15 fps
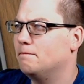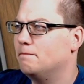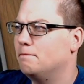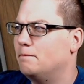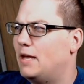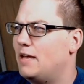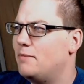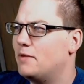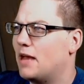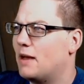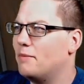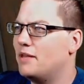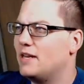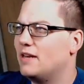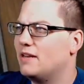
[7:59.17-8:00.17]
Maybe, I
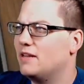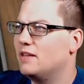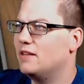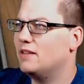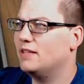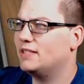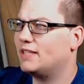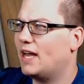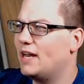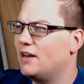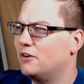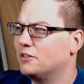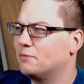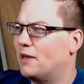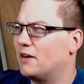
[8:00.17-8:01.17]
mean, this guy
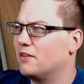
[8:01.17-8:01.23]
knows better